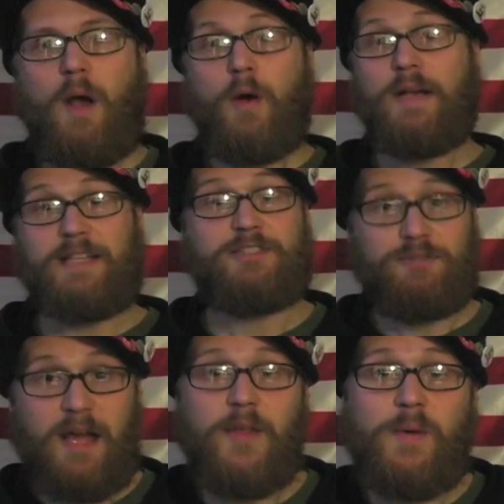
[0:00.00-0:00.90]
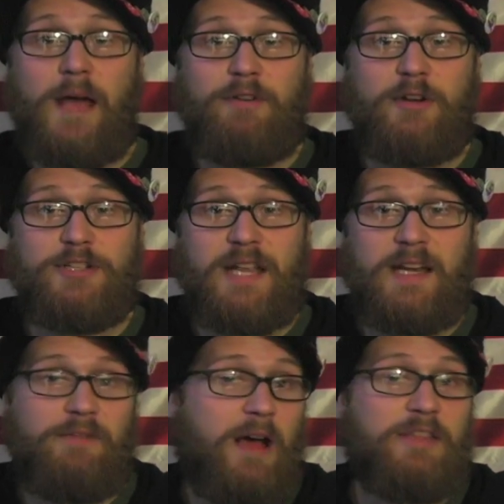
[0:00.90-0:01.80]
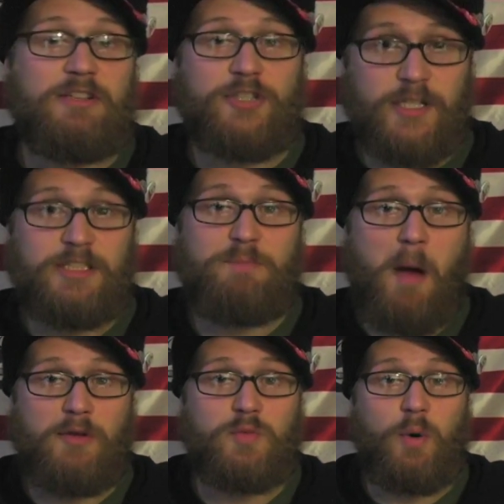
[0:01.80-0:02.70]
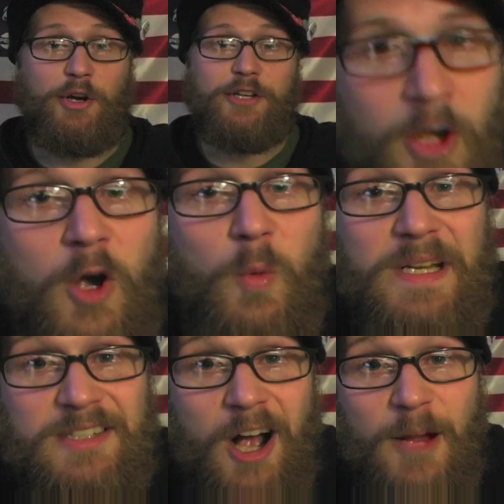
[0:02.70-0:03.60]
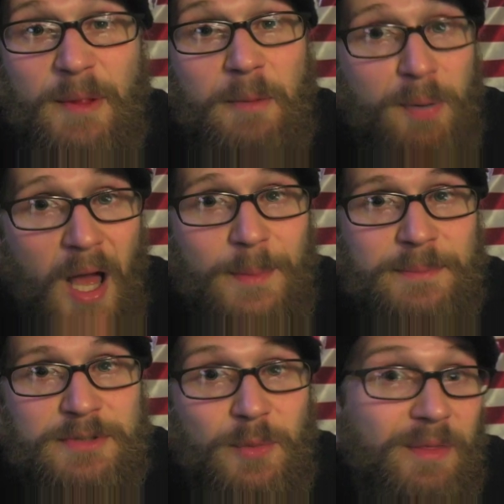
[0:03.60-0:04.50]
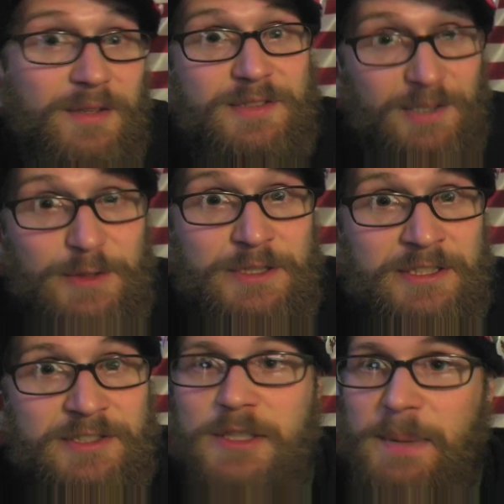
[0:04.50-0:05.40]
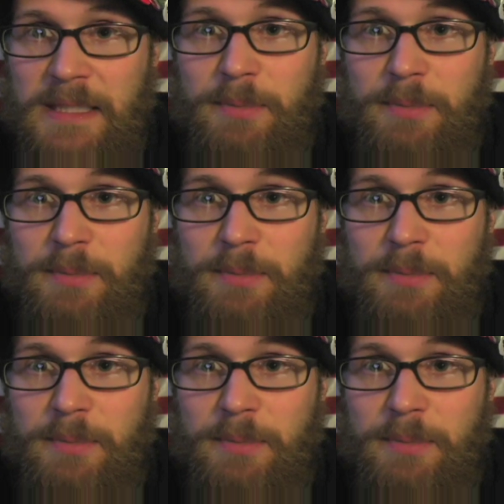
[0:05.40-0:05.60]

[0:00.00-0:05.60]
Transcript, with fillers: Okay, so now that we have an understanding of how the insurance models work, we can talk about the problems with the solutions that are being